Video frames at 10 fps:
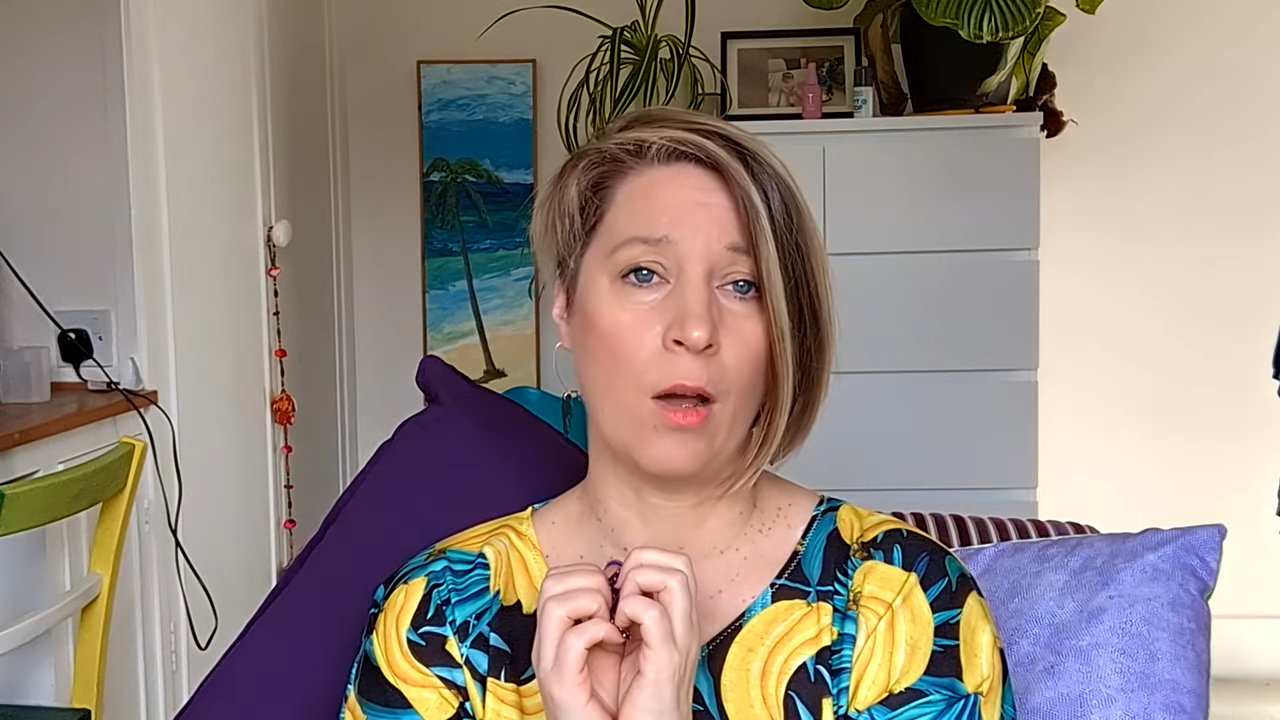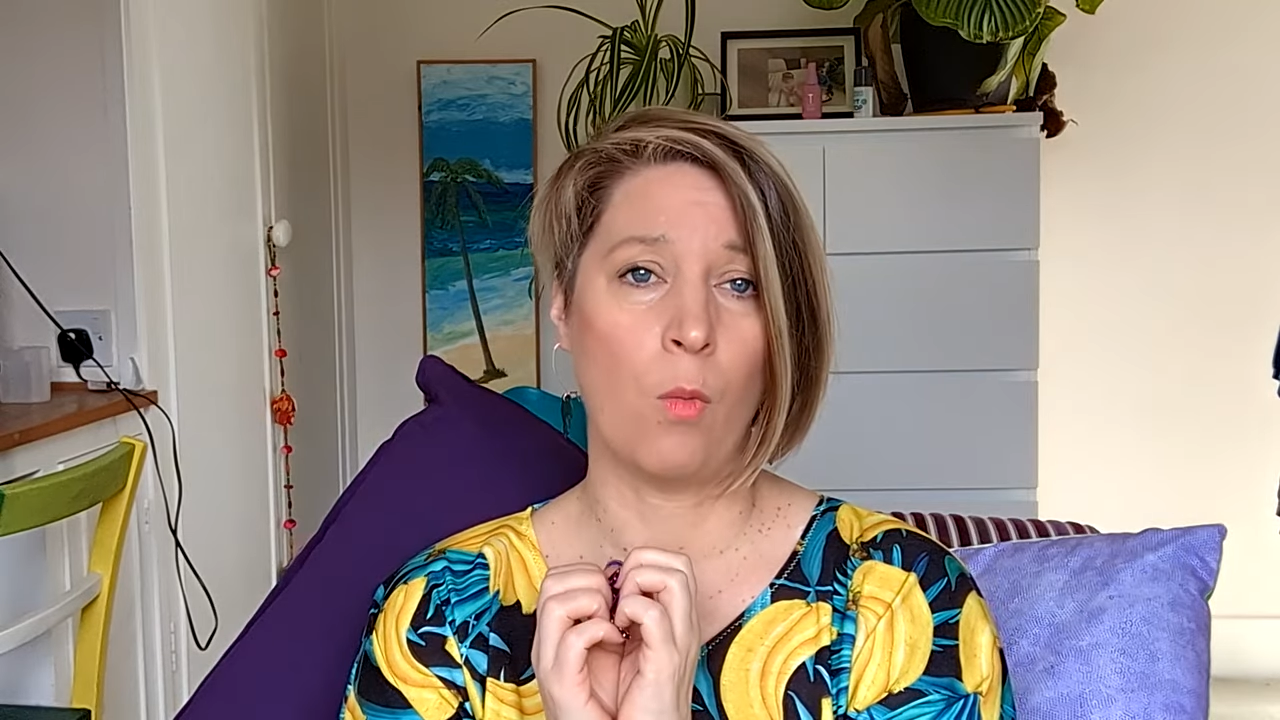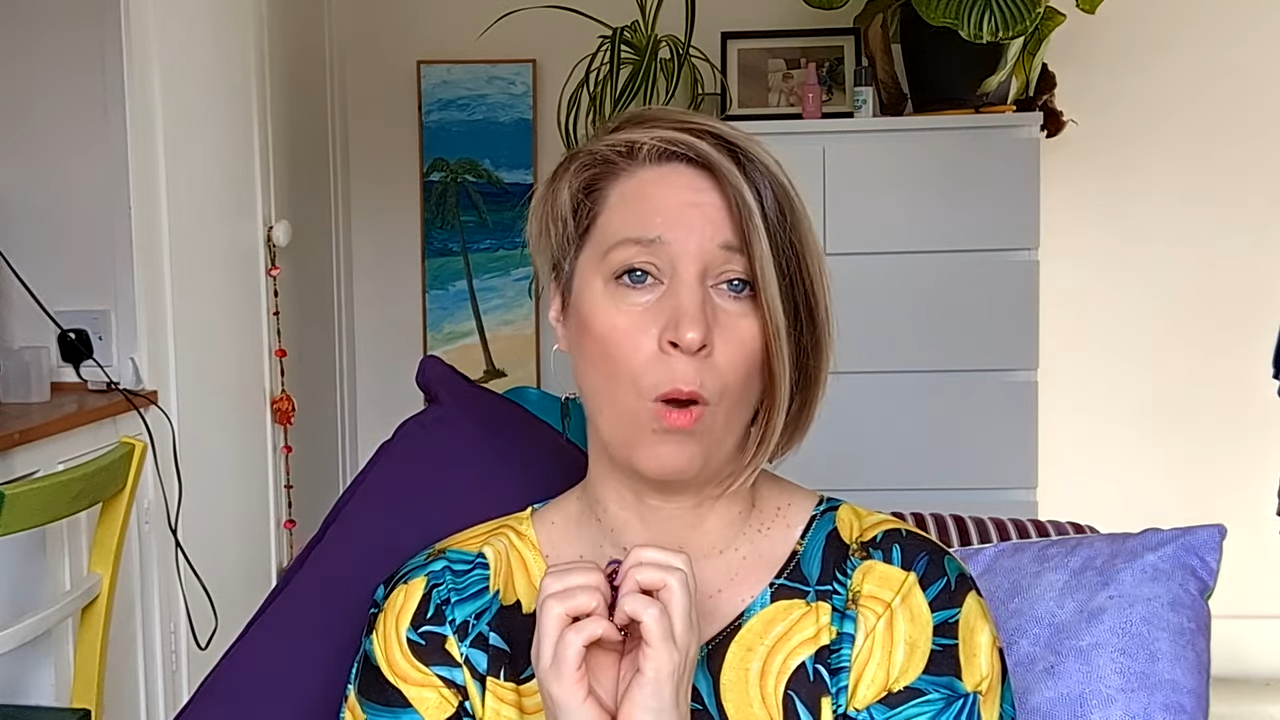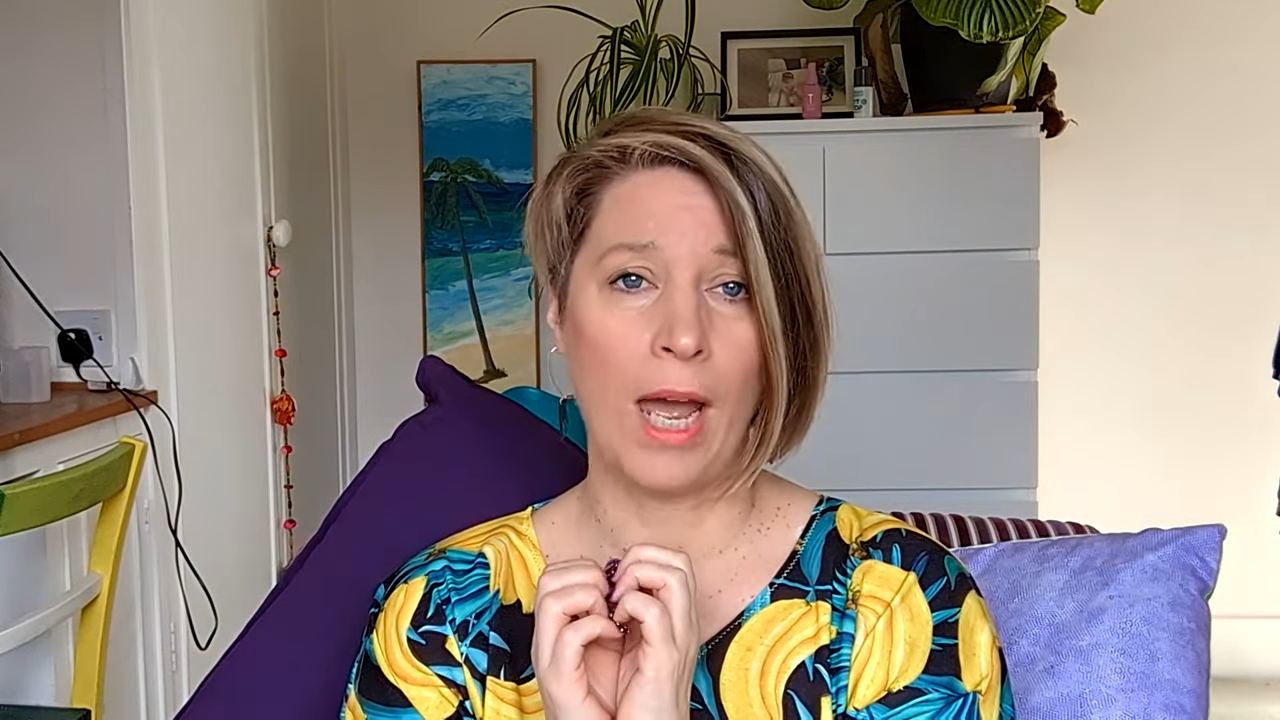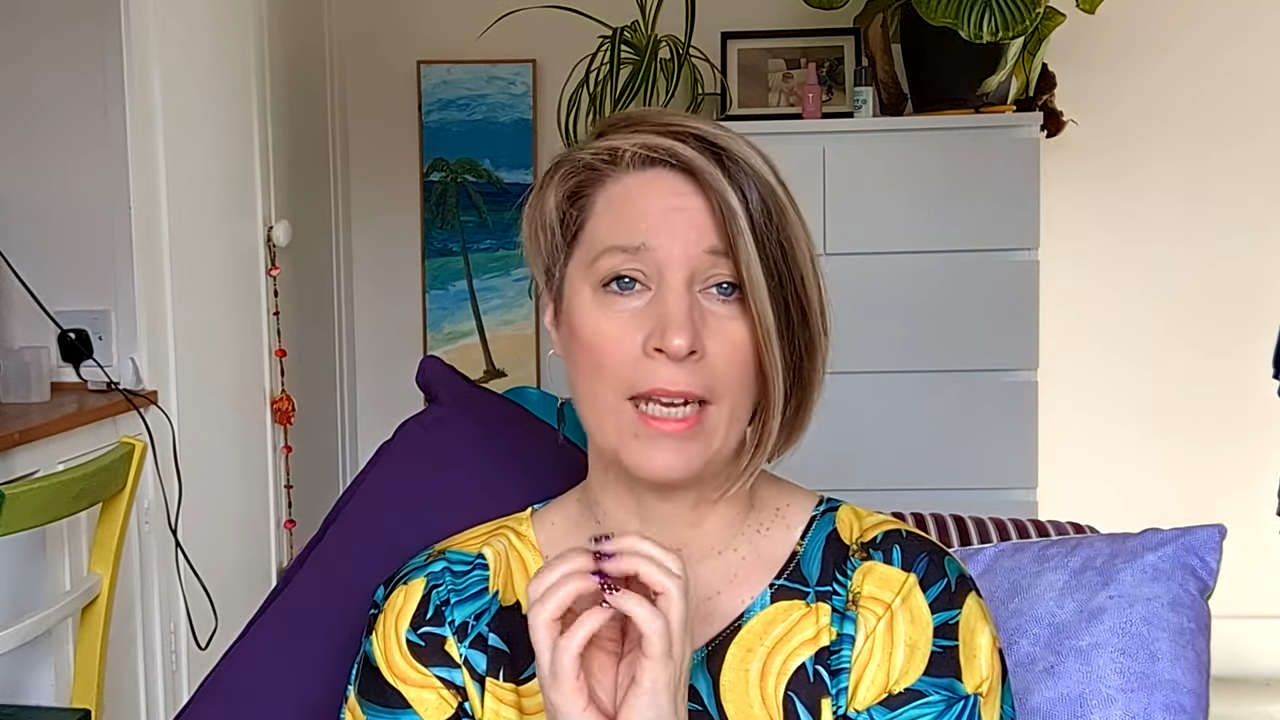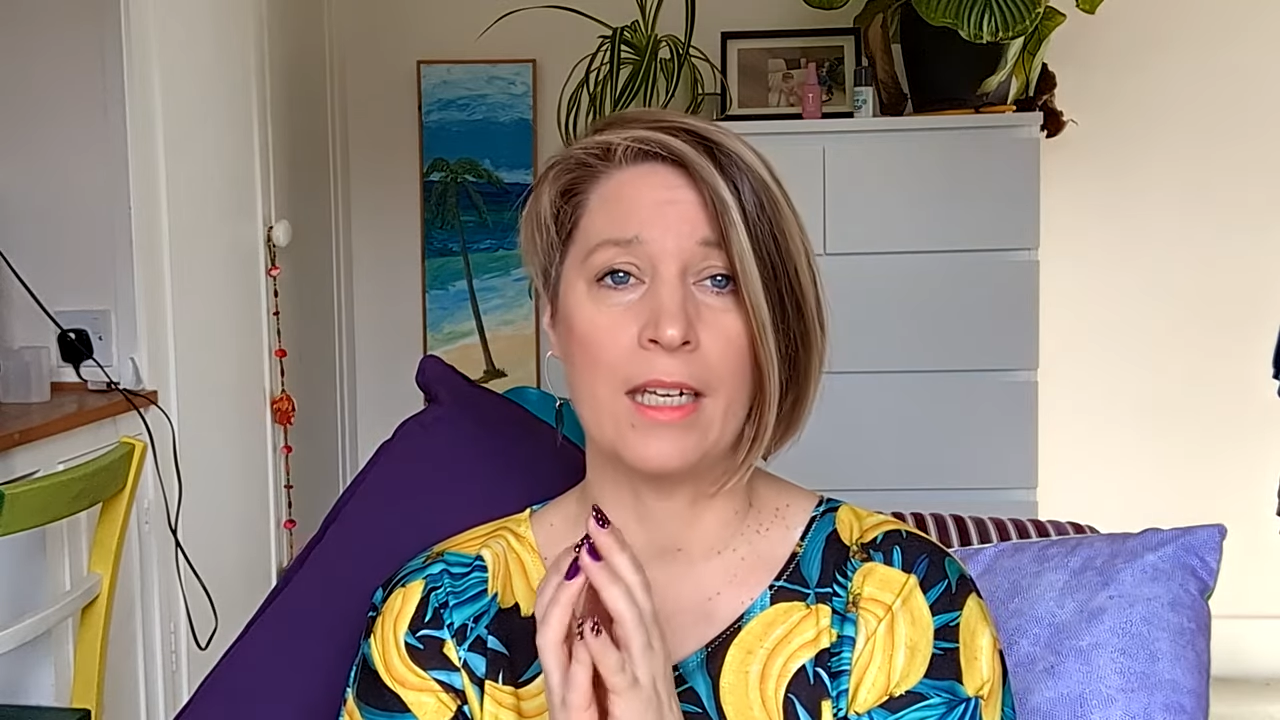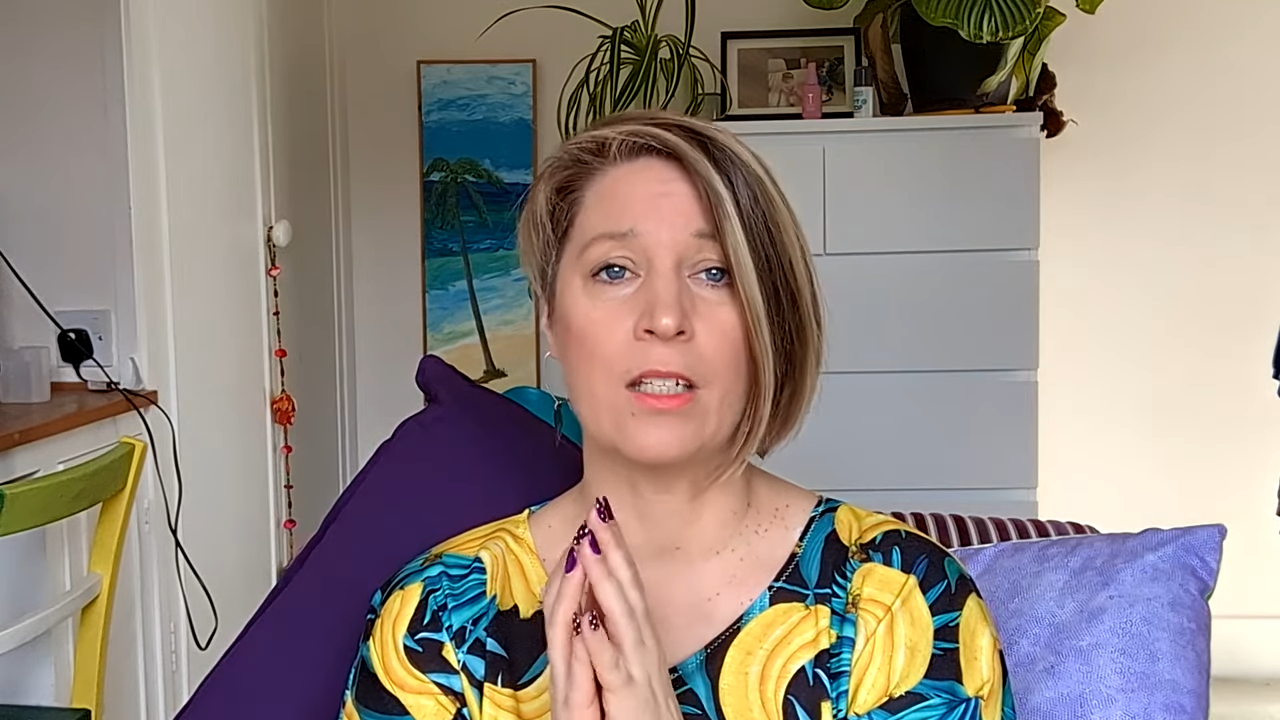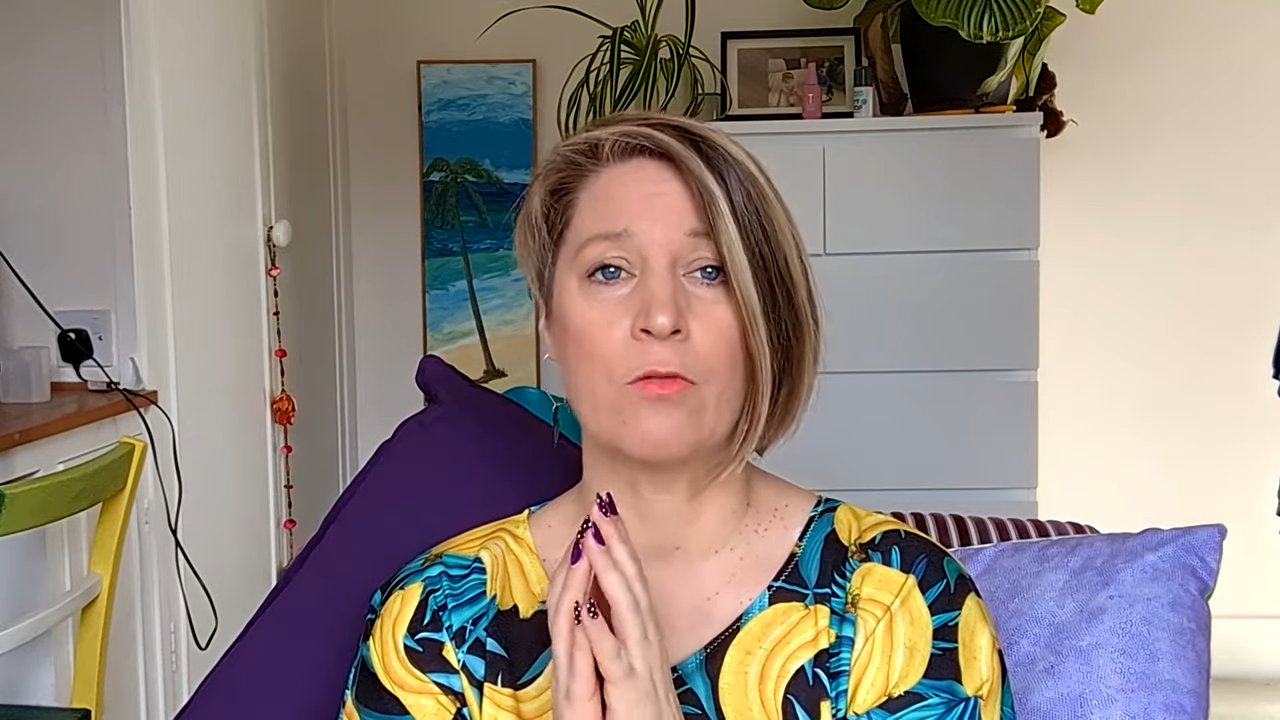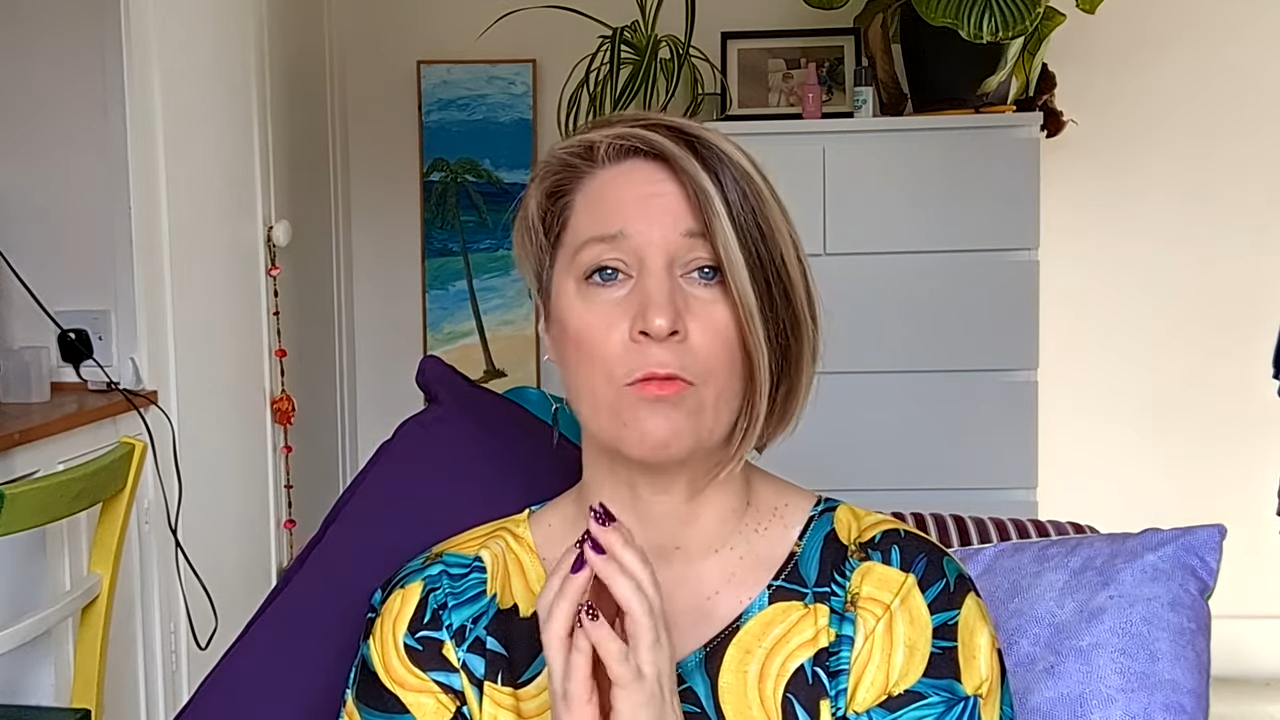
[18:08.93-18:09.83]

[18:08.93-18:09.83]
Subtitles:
awareness